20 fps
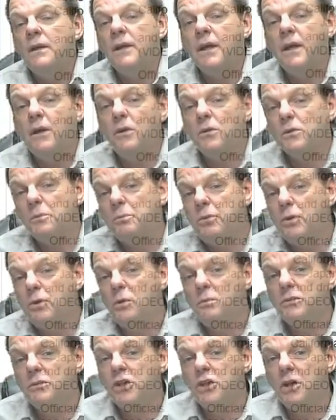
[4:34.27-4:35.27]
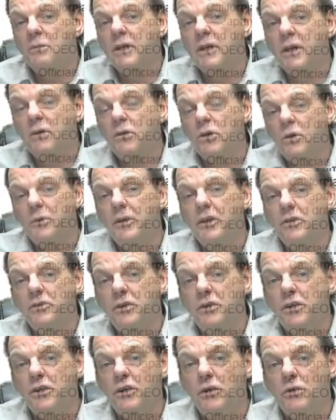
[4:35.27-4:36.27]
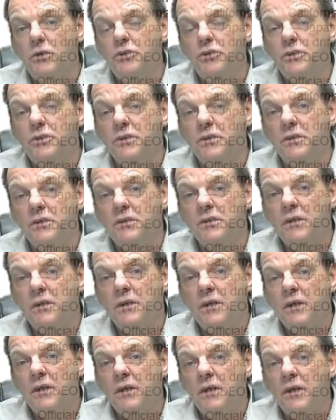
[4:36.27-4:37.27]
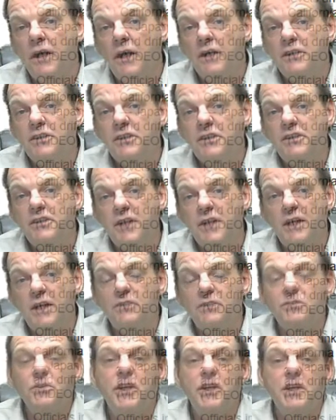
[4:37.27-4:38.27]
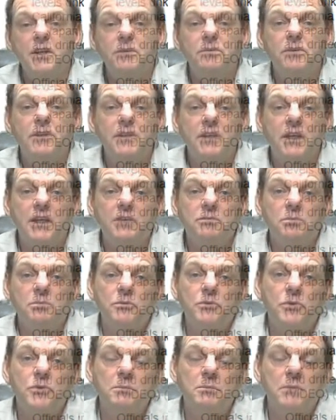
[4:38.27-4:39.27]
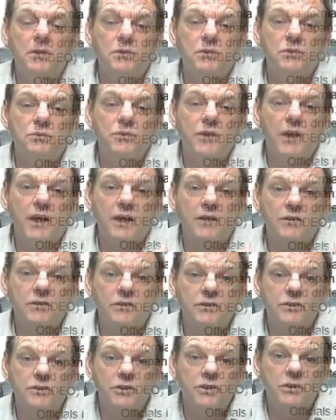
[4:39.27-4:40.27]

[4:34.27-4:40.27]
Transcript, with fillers: Now, the plume is coming out going into the ocean at a sustained rate every day from three melted reactors.